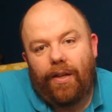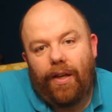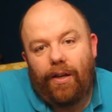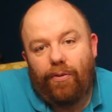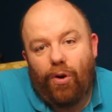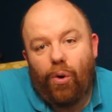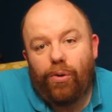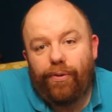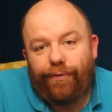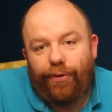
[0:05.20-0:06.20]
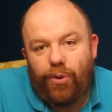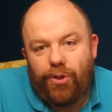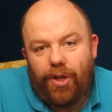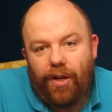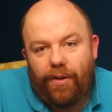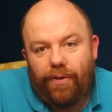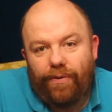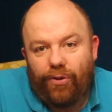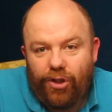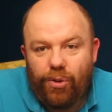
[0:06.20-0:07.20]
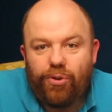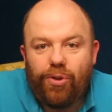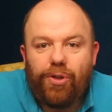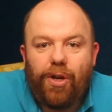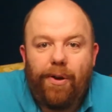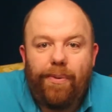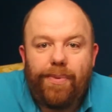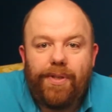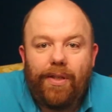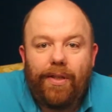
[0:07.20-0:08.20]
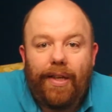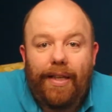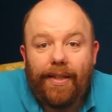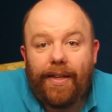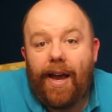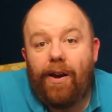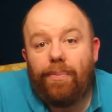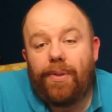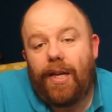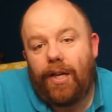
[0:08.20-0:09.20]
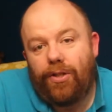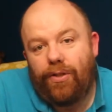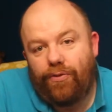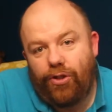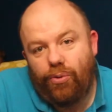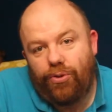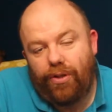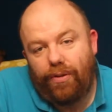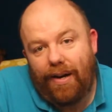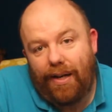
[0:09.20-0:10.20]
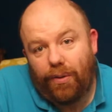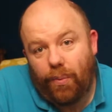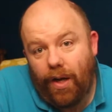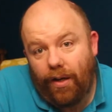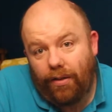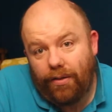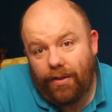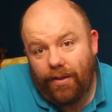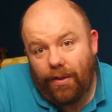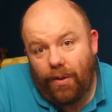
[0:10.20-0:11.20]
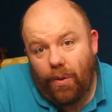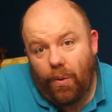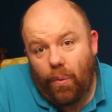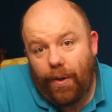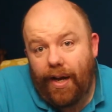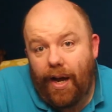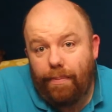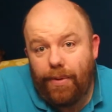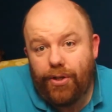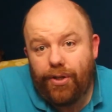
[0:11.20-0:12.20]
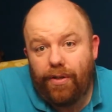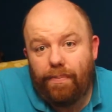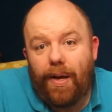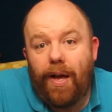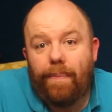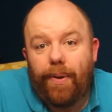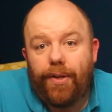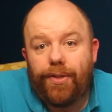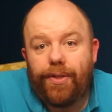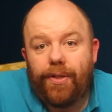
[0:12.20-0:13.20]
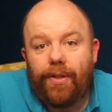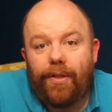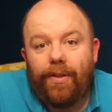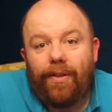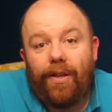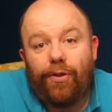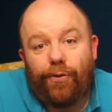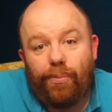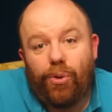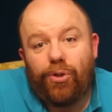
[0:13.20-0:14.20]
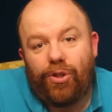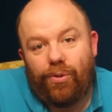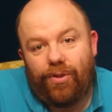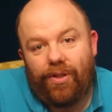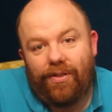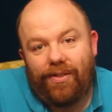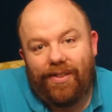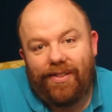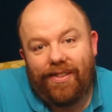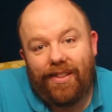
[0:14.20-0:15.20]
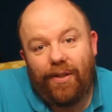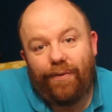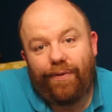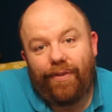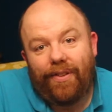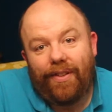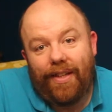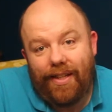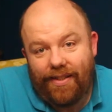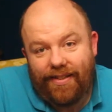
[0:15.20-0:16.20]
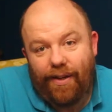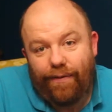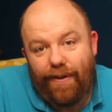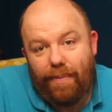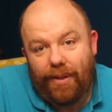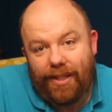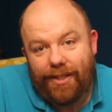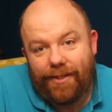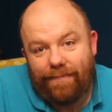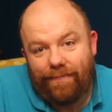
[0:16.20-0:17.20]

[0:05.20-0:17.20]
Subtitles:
in a role and future for children's homes in the care and protection of children around the world, when our mission and purpose is for more children to live in safe families?